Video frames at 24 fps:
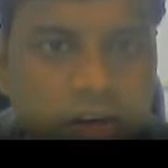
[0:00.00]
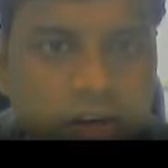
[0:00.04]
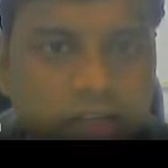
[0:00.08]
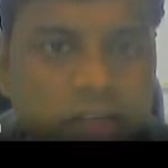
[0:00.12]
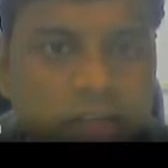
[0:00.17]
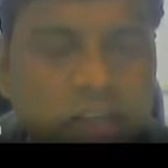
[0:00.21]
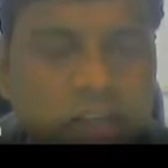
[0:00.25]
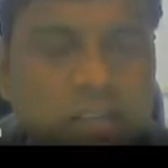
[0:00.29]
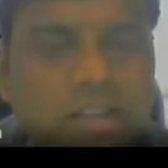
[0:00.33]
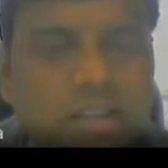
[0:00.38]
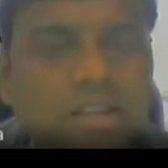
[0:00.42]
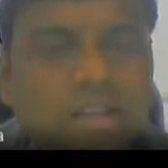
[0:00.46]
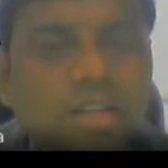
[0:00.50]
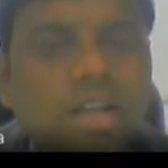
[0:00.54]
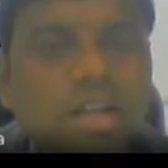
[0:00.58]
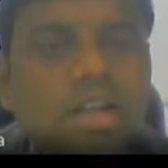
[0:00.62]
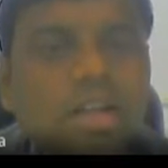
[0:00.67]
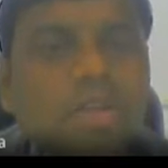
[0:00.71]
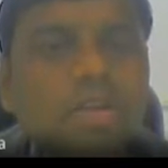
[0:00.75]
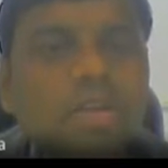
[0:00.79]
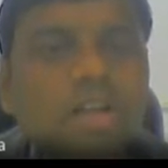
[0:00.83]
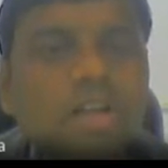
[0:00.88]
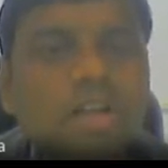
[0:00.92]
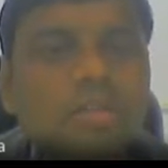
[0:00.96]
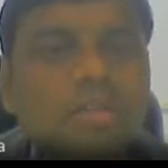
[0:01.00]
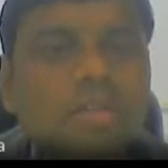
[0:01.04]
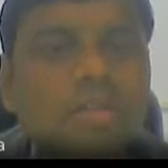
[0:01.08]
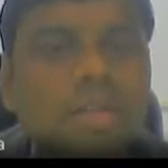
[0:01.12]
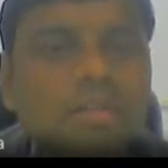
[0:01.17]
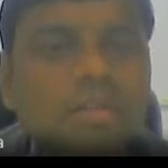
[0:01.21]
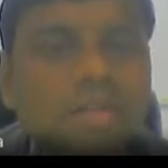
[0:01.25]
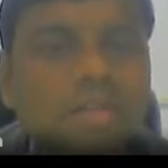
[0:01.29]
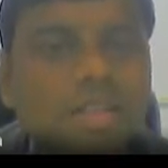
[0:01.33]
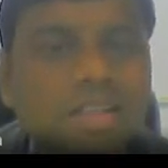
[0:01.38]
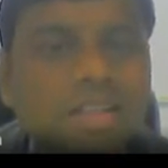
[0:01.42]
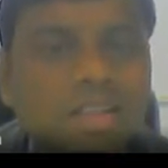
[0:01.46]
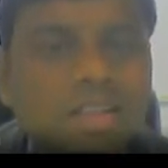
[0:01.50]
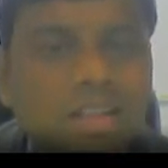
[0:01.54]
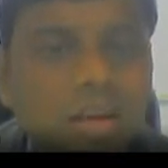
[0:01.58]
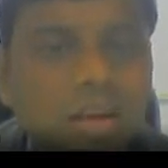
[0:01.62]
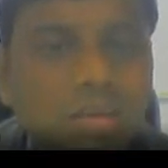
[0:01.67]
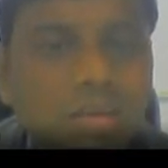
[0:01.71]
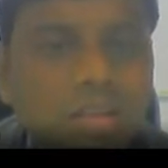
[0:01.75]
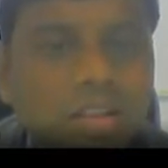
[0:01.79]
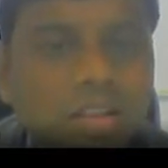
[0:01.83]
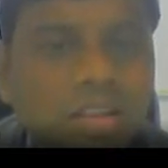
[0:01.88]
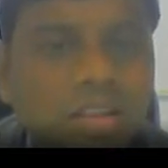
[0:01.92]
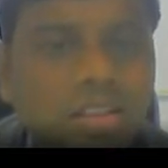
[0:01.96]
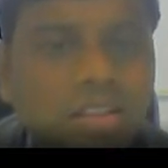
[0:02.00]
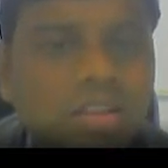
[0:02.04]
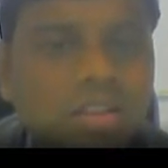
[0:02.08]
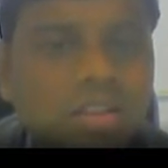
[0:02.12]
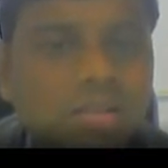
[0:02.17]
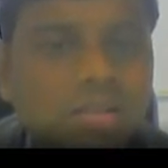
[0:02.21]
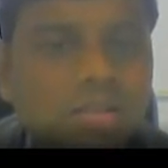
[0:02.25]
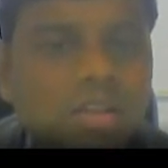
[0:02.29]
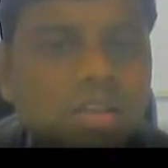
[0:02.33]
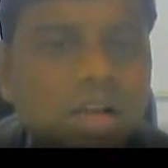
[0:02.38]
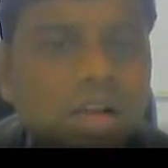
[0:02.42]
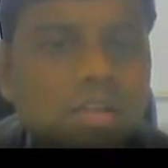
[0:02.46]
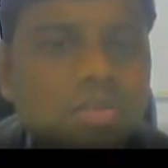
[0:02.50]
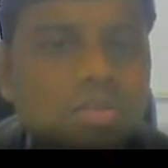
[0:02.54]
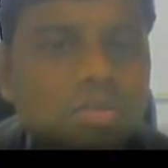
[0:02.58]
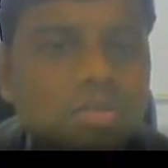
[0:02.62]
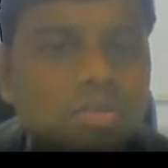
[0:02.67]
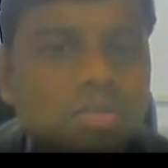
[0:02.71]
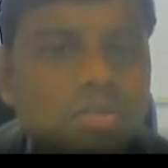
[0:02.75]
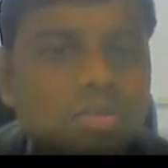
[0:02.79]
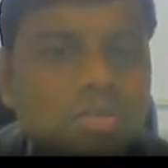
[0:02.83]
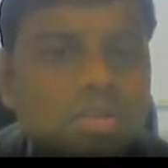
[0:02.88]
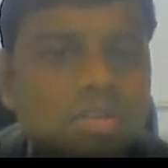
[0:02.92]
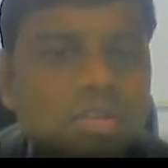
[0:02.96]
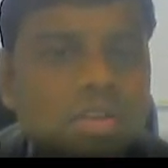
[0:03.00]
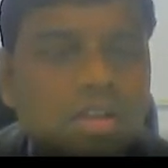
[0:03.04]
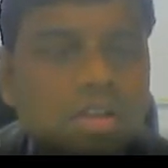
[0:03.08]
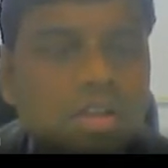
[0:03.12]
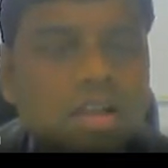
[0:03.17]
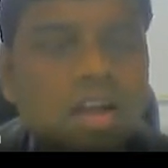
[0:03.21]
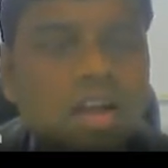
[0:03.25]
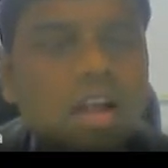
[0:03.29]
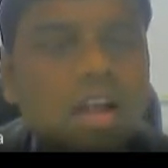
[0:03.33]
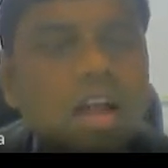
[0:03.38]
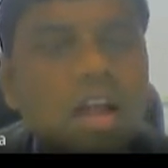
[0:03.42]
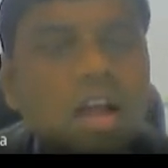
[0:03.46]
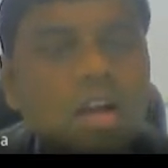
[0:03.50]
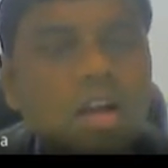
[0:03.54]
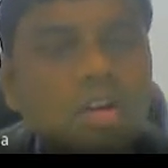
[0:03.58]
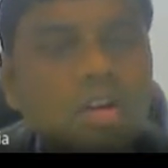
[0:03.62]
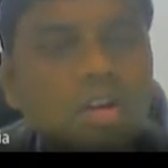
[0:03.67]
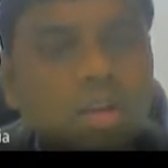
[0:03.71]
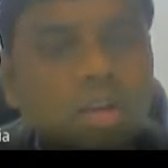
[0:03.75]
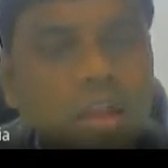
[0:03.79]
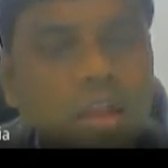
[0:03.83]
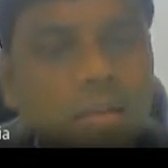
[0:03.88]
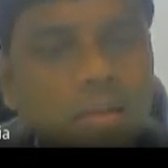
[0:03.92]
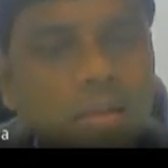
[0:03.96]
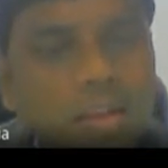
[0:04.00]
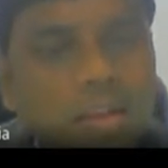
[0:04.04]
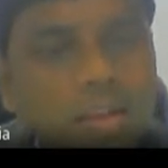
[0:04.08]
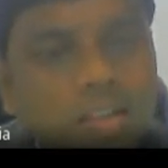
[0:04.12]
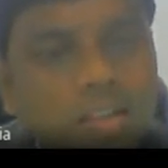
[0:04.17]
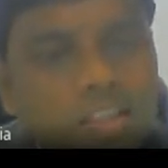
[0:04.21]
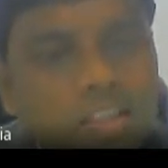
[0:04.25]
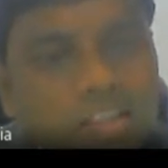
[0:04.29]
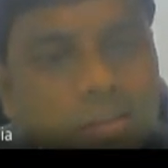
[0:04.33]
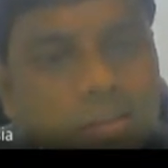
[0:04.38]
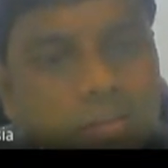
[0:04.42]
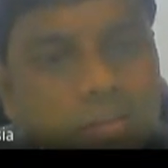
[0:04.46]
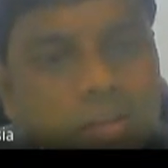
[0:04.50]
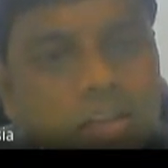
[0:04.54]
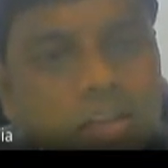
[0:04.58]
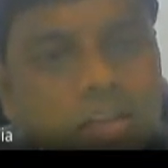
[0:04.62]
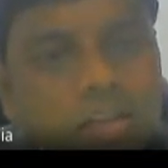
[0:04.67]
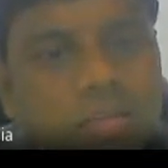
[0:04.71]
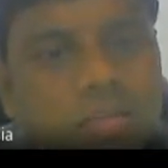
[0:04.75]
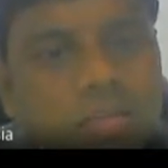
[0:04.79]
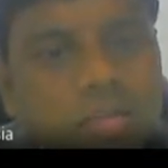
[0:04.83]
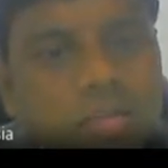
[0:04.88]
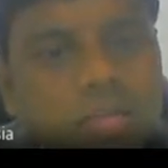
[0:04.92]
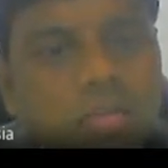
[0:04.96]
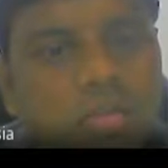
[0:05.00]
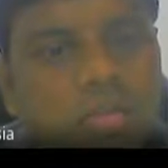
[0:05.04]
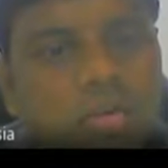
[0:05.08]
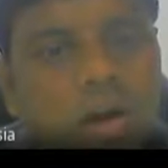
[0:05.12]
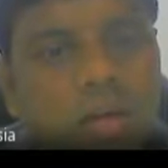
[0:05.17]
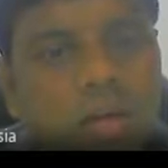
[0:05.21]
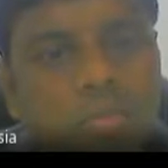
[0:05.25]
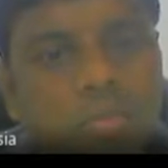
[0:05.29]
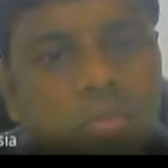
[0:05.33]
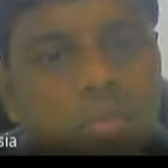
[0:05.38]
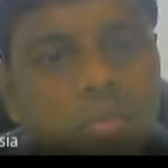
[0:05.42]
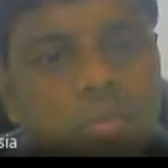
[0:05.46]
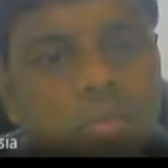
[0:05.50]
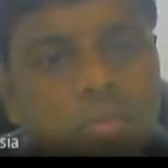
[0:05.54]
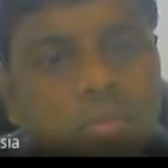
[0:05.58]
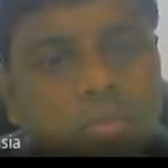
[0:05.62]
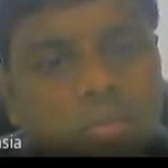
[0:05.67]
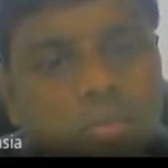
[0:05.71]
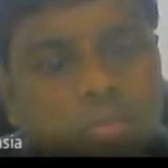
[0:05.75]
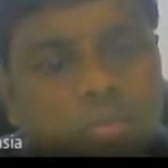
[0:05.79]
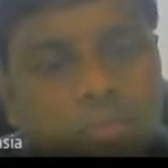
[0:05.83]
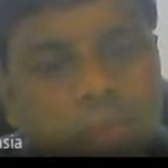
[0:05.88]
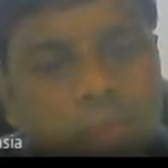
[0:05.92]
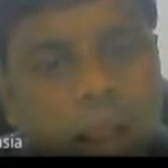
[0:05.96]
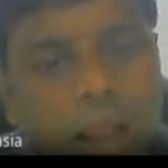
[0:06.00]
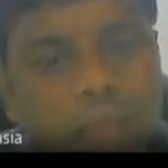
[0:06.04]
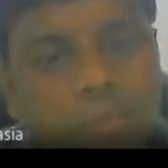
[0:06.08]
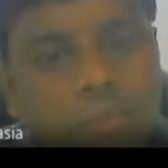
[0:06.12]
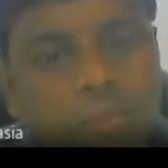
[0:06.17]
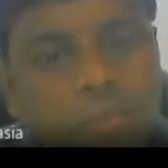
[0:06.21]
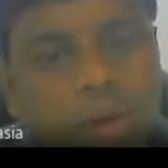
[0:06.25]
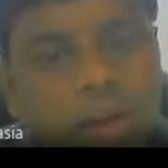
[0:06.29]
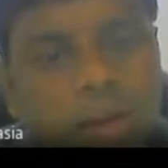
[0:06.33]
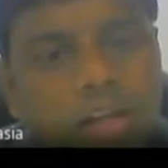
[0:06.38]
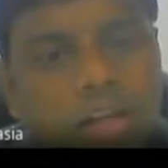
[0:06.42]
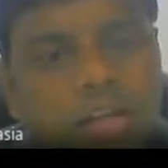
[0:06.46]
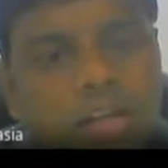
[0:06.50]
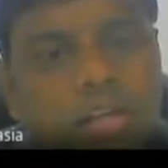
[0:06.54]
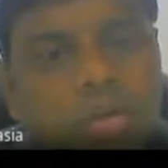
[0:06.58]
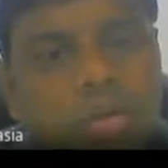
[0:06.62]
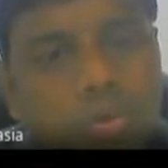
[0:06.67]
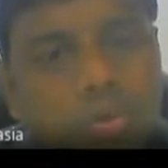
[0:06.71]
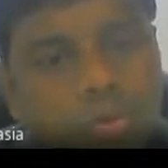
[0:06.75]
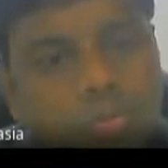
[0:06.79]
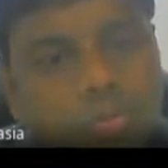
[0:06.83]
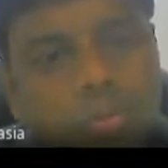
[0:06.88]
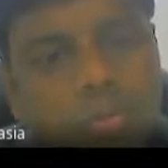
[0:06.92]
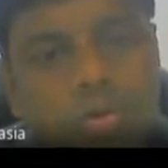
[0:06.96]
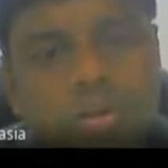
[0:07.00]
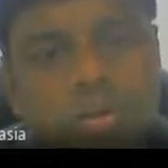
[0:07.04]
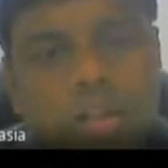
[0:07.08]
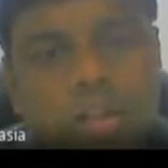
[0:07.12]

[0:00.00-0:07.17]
containing 28% of the lithium salt shows the electrochemical stability window of 5.2 volt,